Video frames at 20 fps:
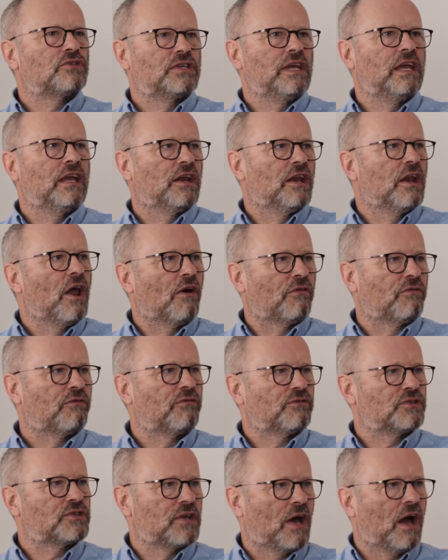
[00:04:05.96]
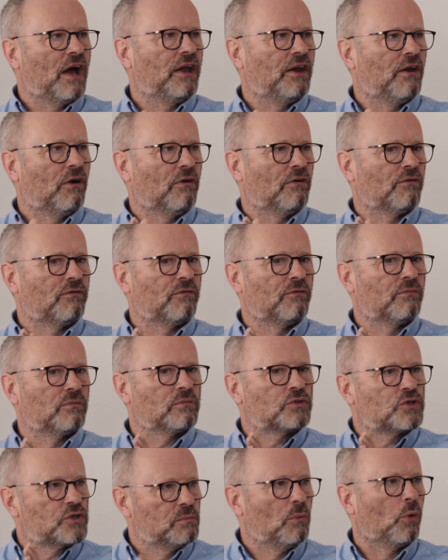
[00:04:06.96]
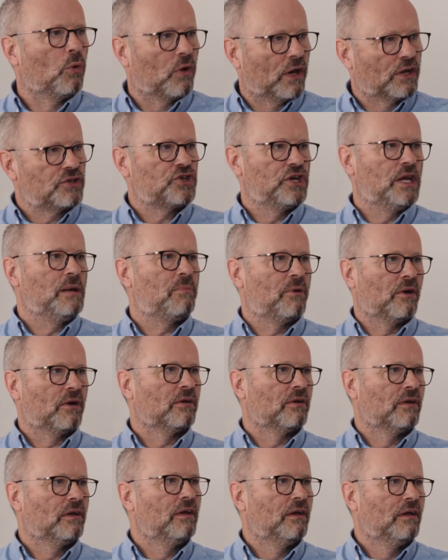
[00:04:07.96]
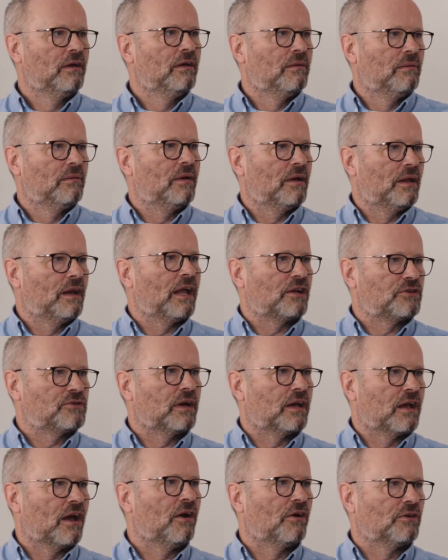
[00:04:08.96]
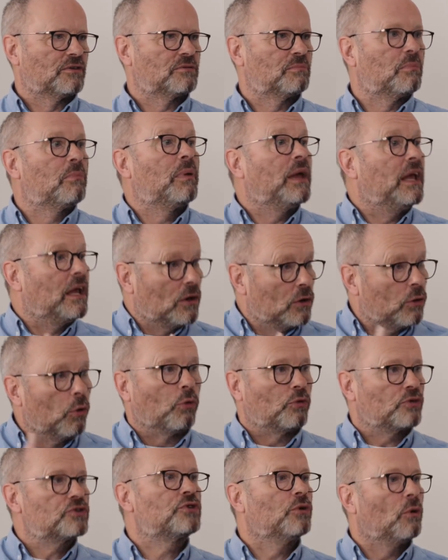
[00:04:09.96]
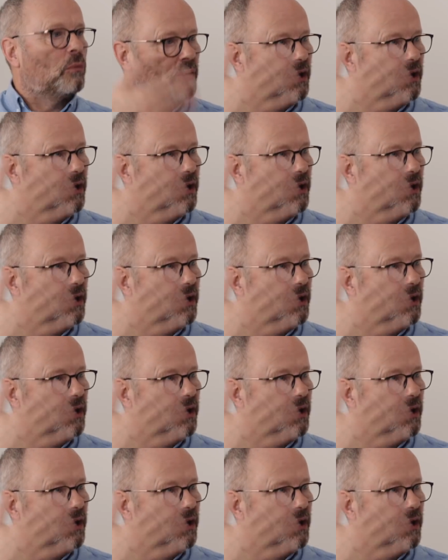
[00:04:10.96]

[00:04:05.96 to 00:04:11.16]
see enough sign of smaller, cheaper electric cars being launched or